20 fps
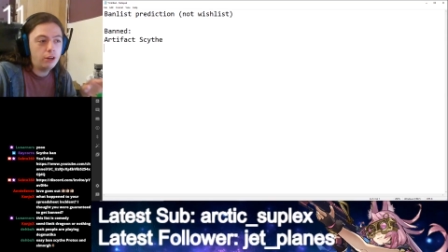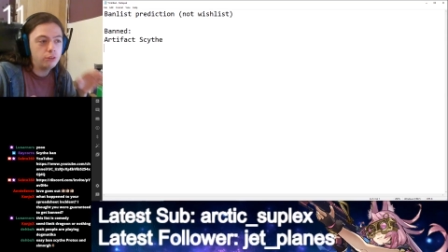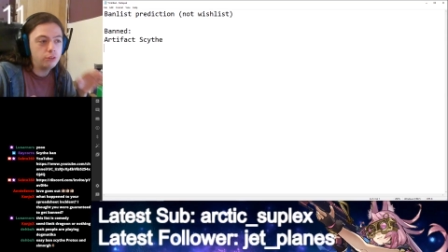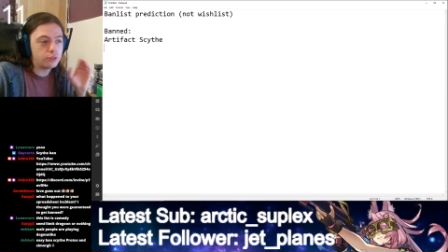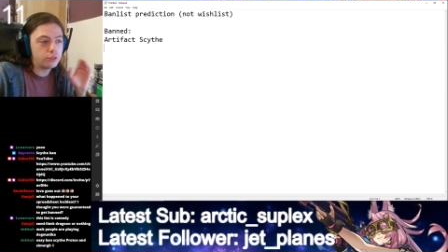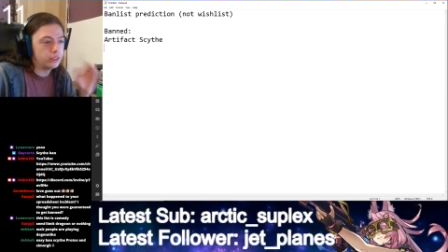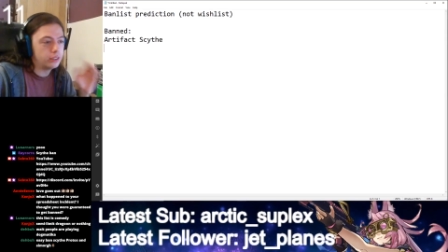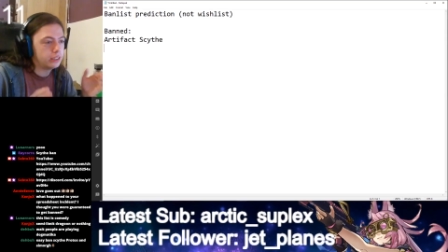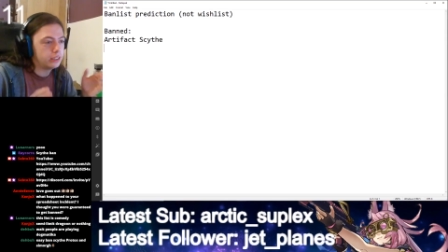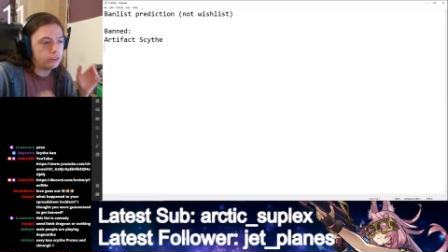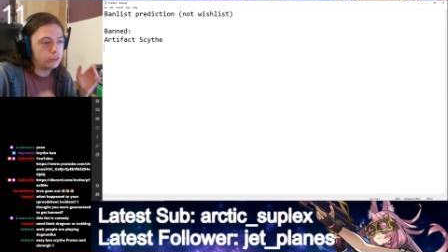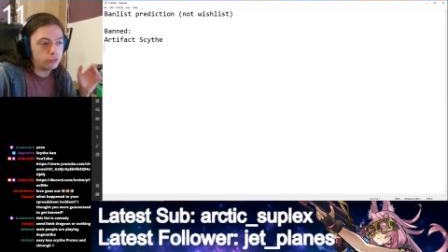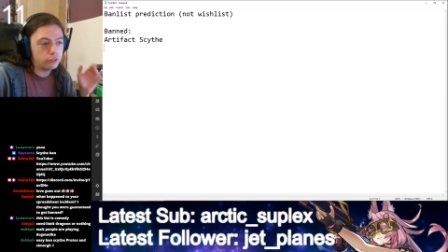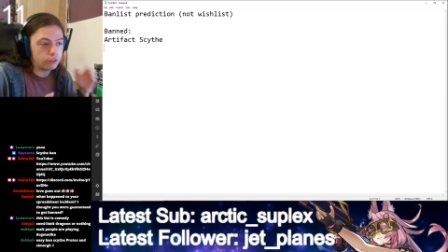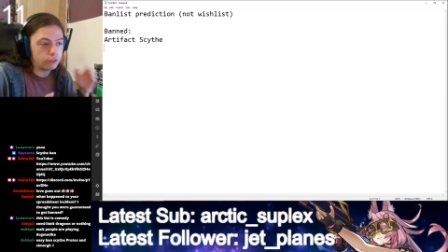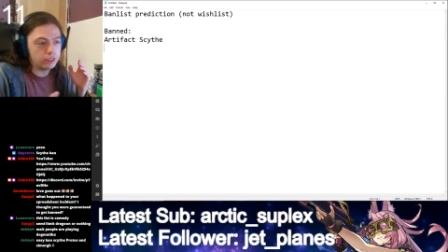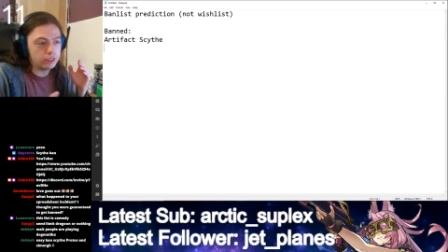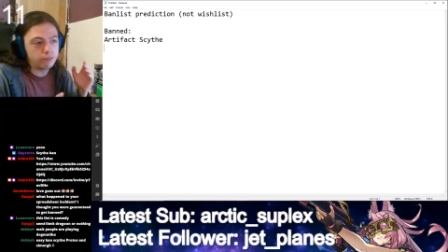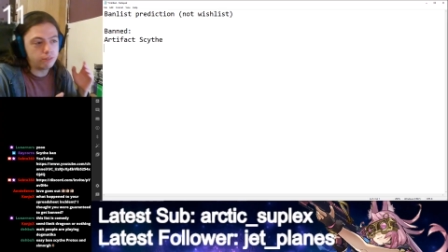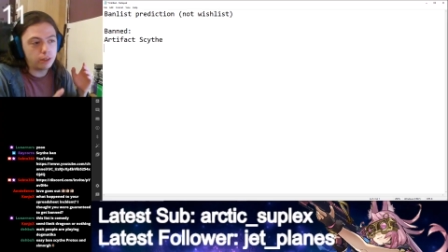20 to
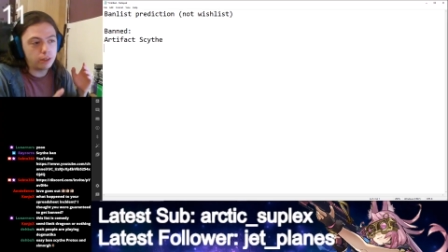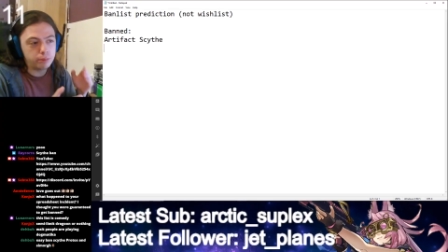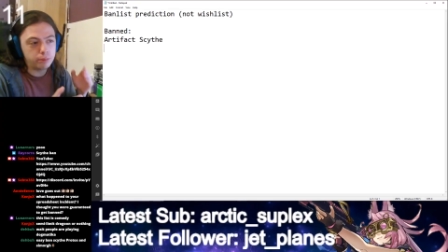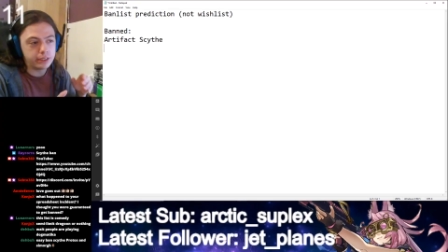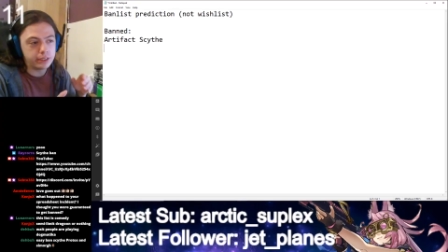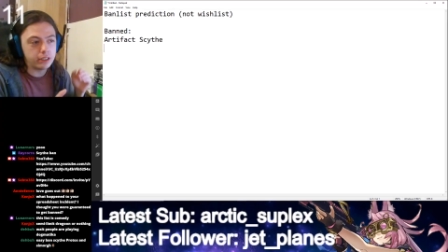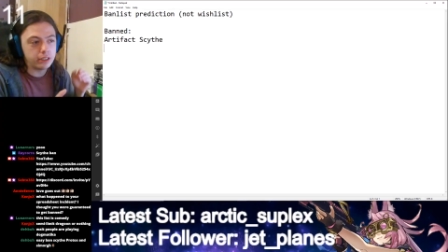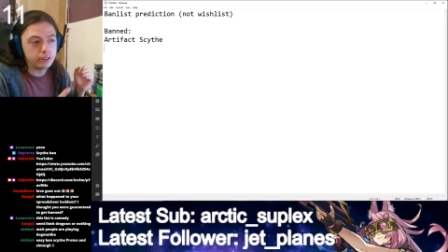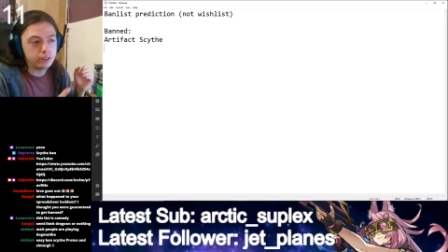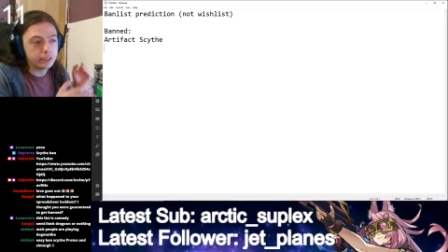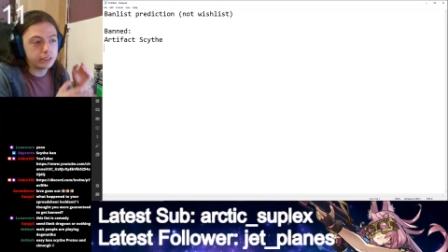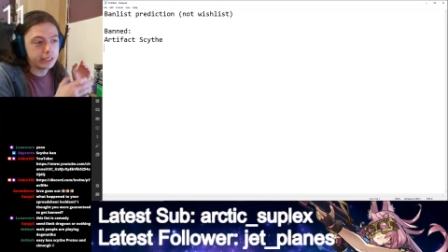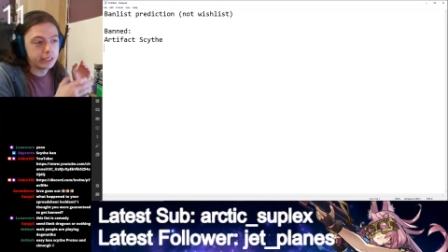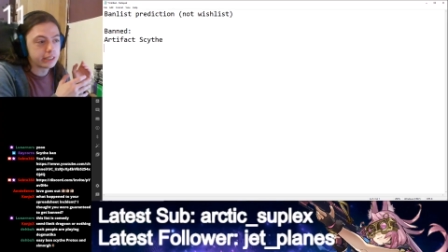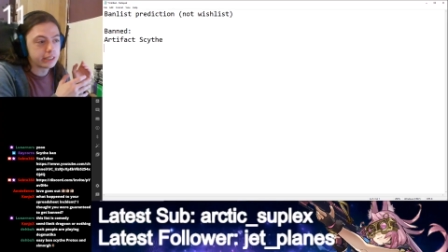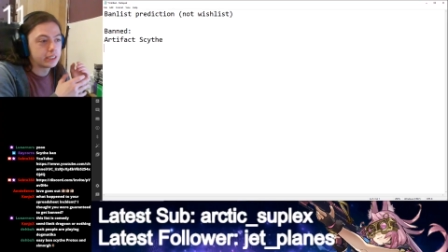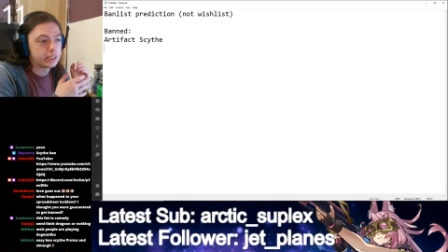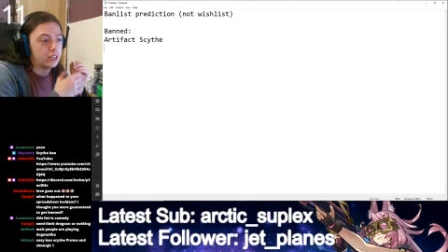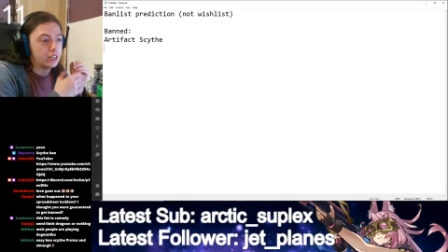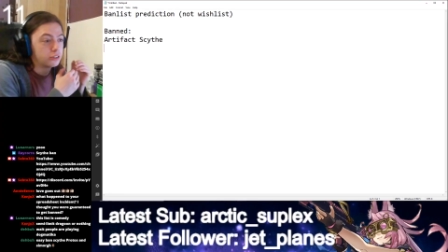25% of the
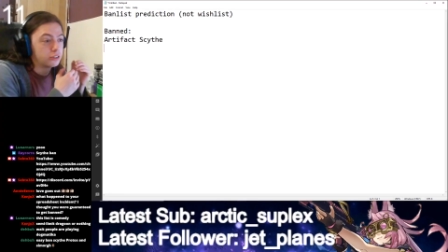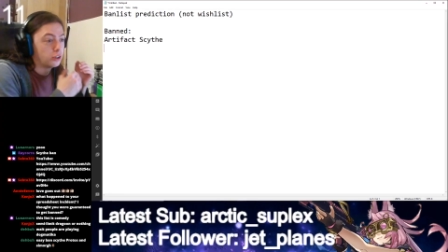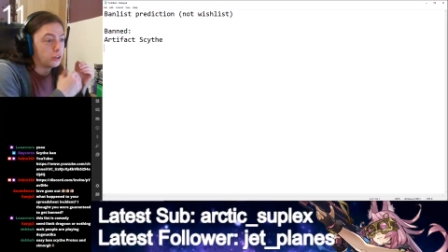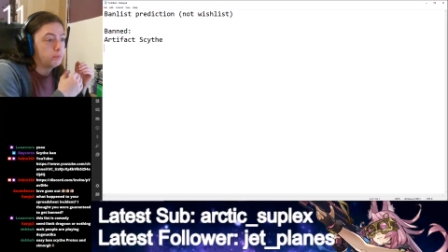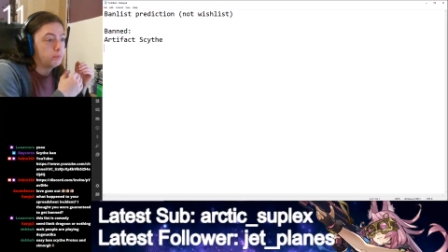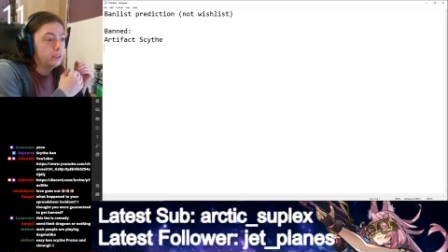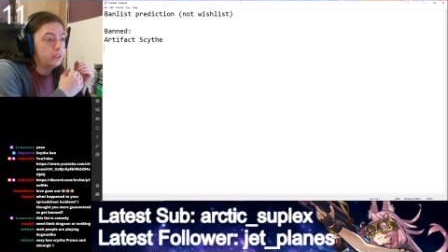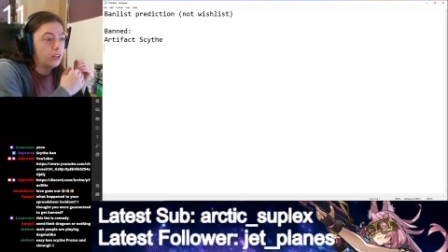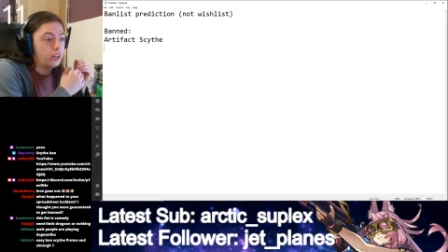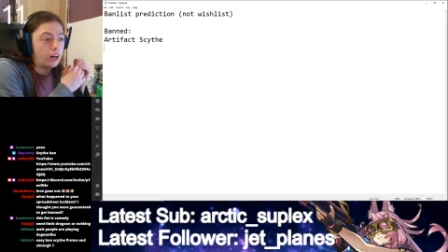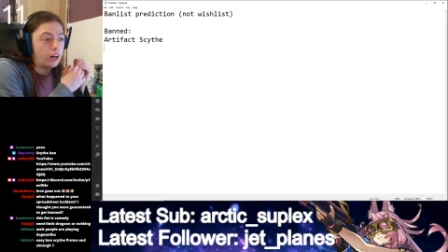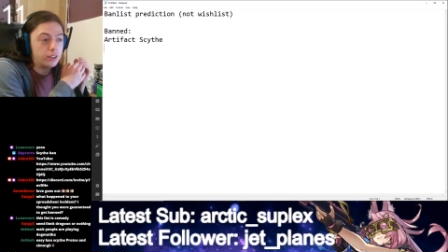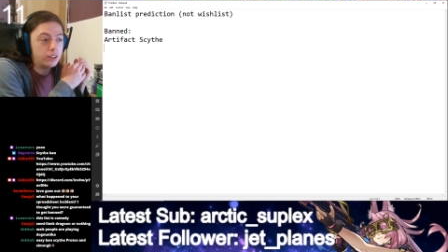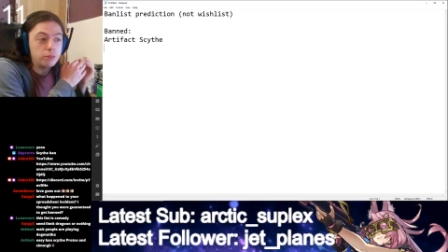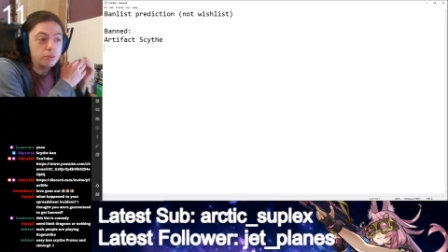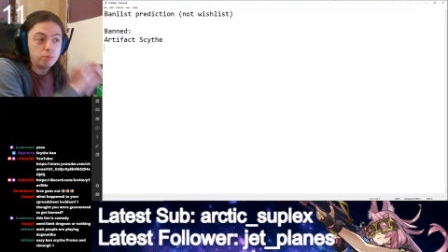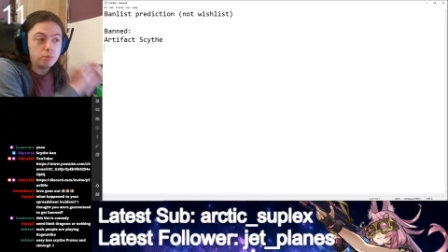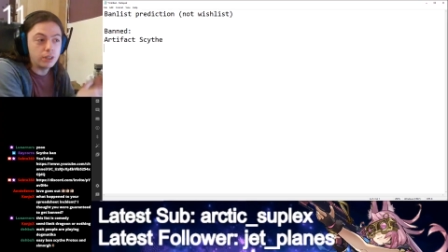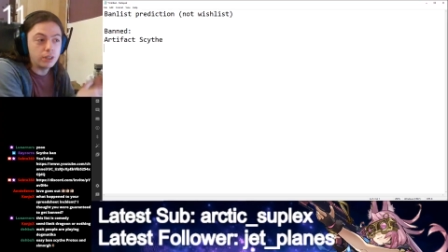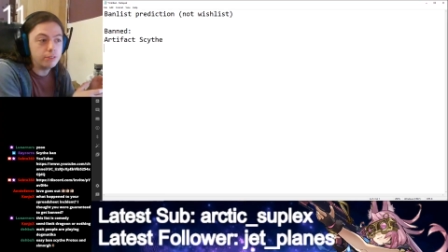decks that are topping are the
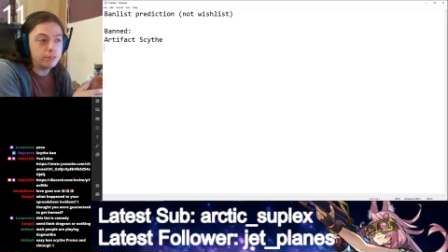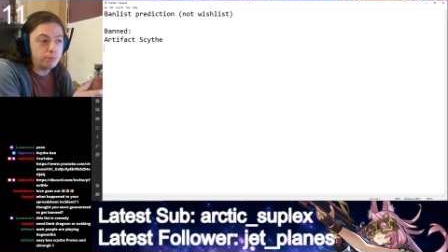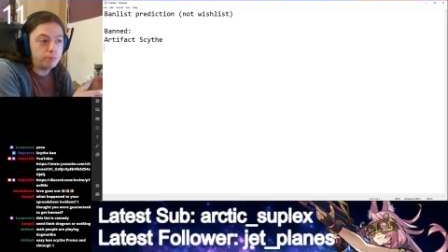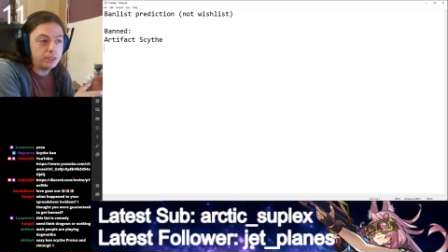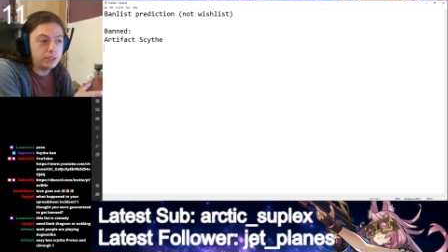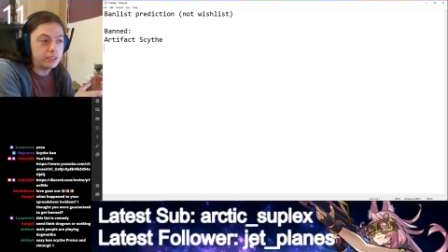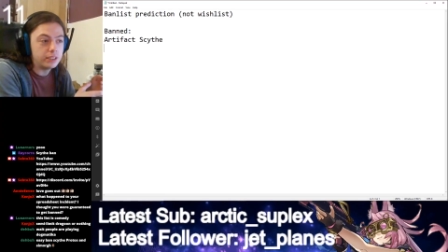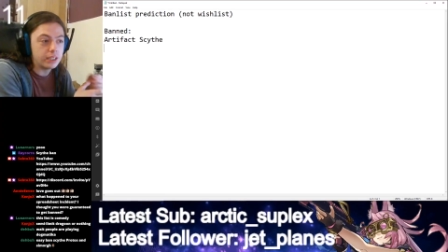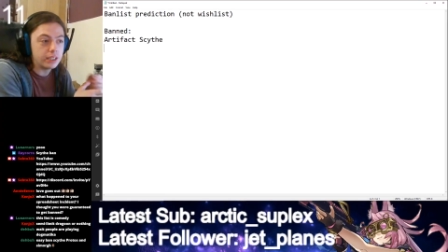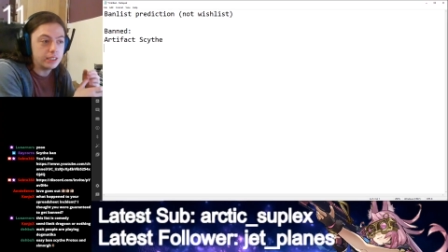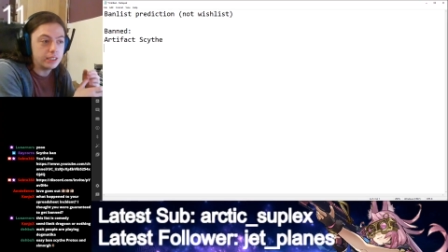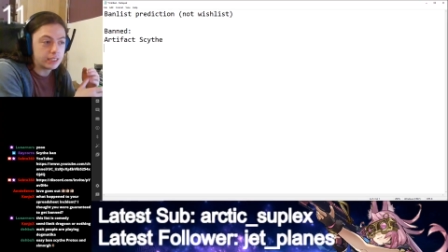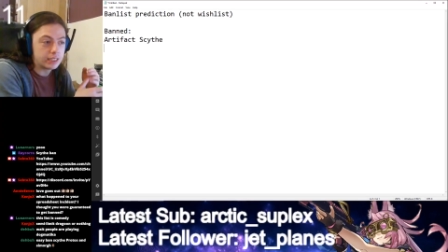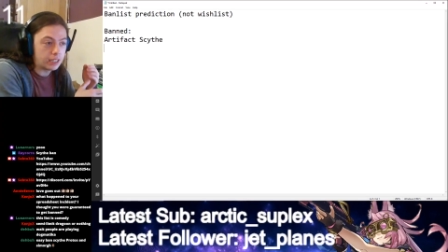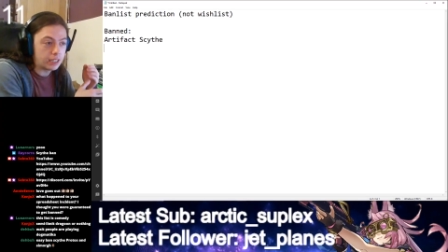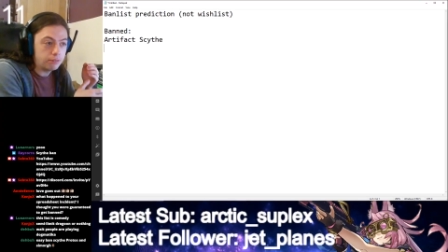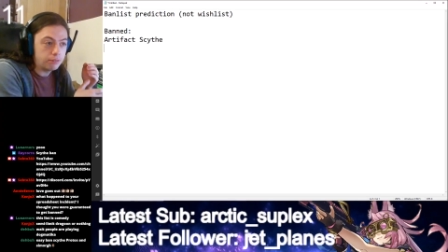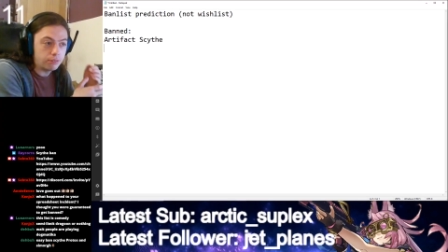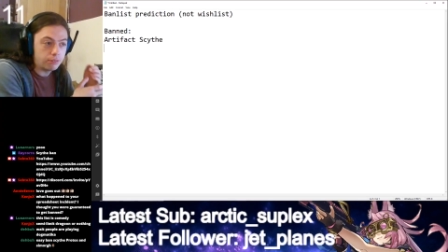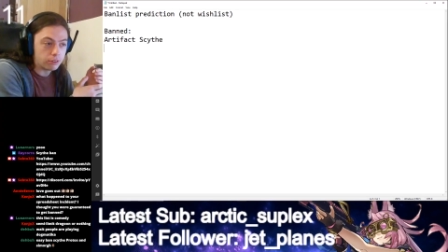Brave PK
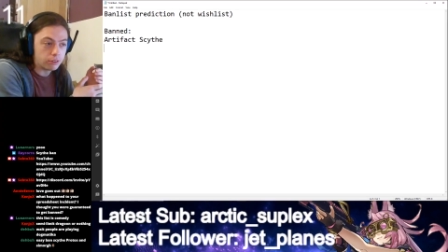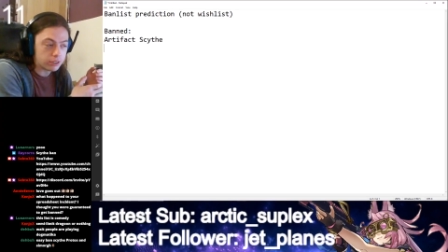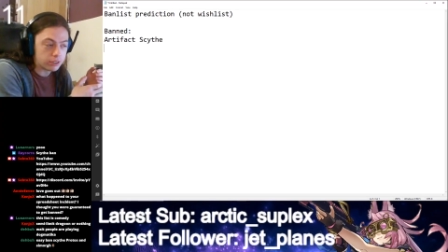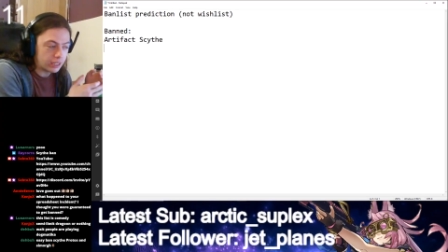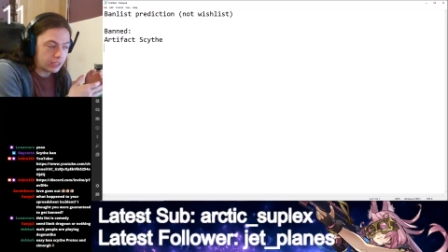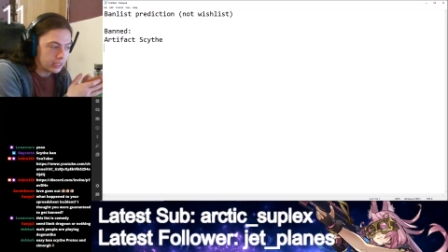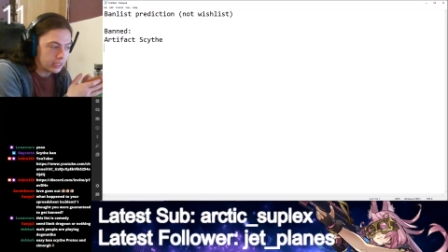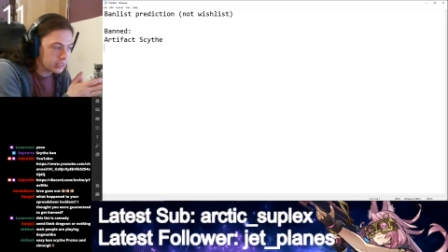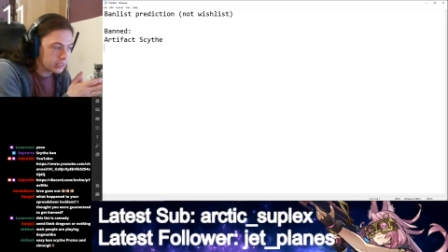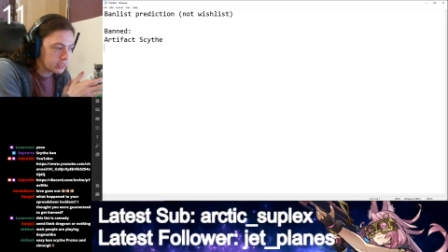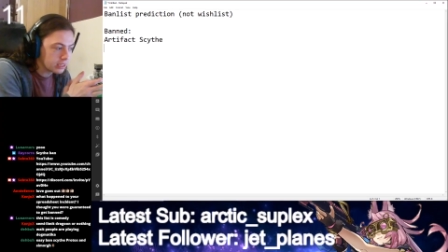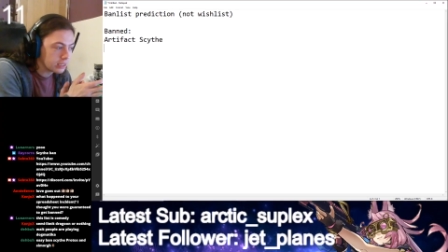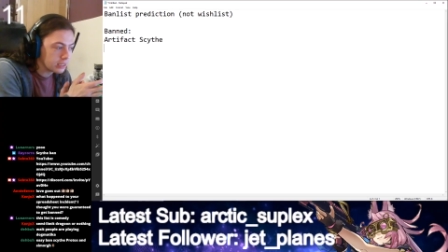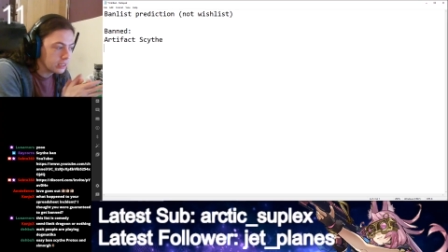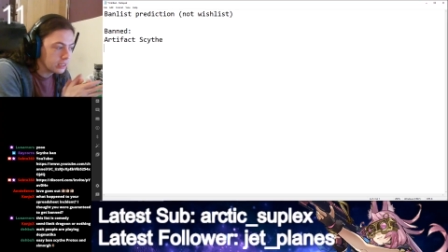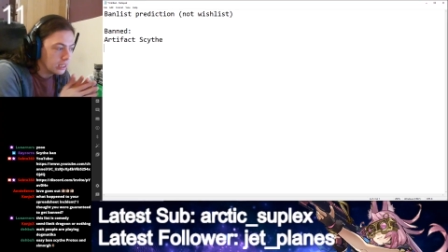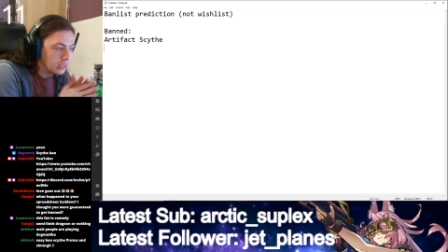Scythe Lock decks.